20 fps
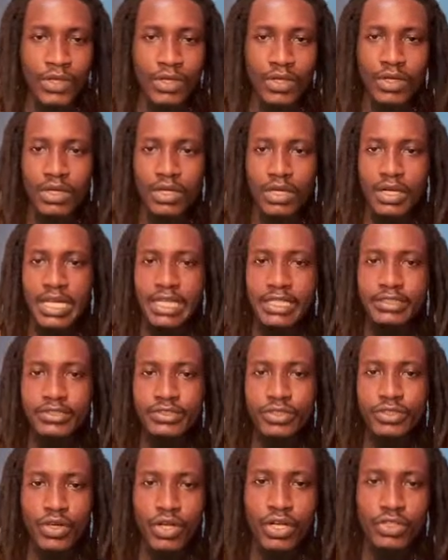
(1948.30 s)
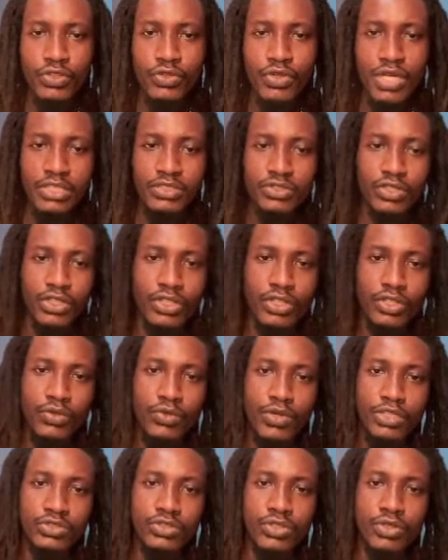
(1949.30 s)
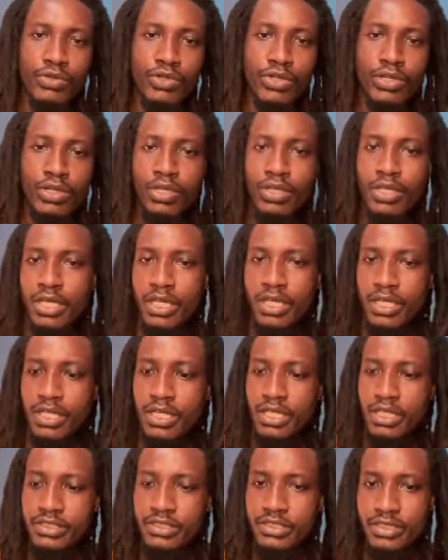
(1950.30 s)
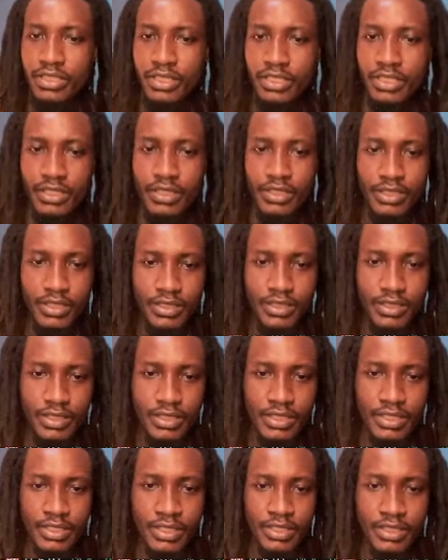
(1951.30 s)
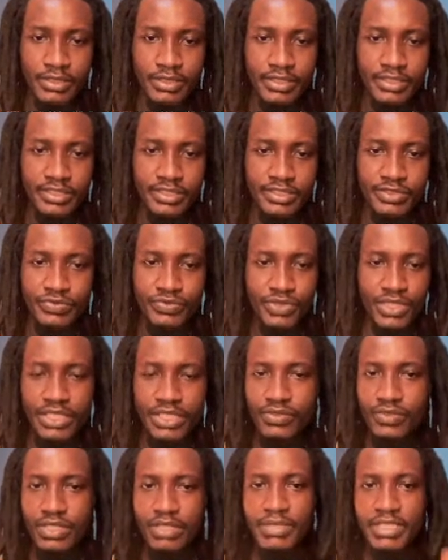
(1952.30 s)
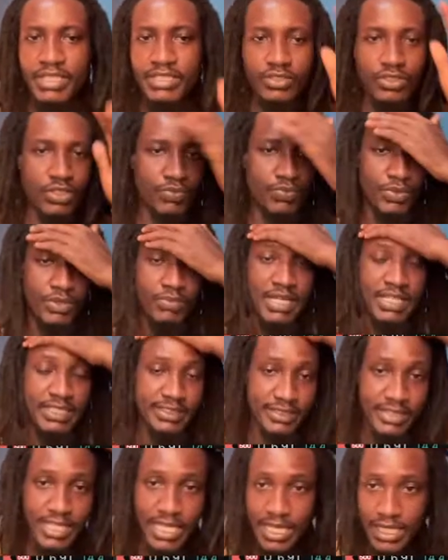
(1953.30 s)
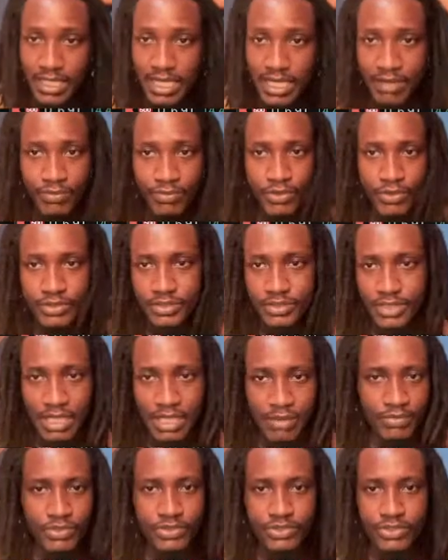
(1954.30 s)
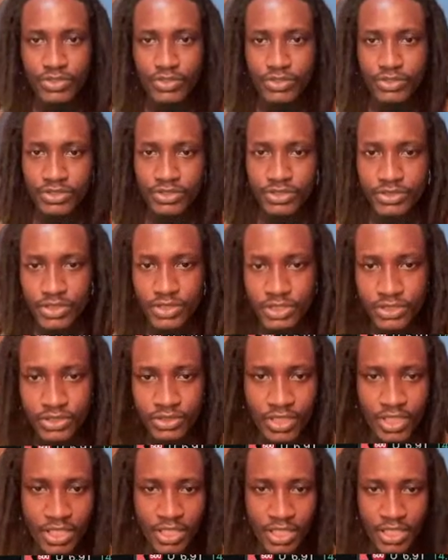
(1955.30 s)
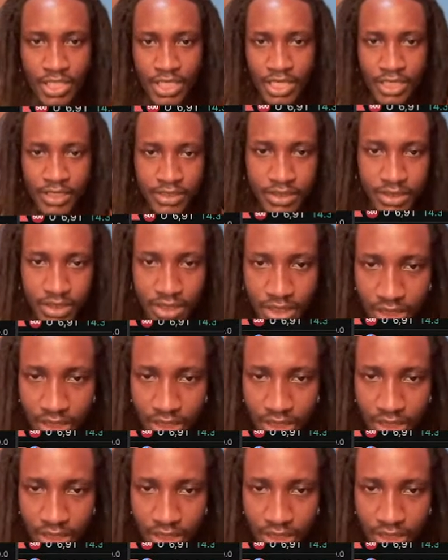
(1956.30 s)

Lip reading: Alright, so on UX Oil, what's going on here? Let's see. This is really messing up with my psych. I'm losing concentration here, guys.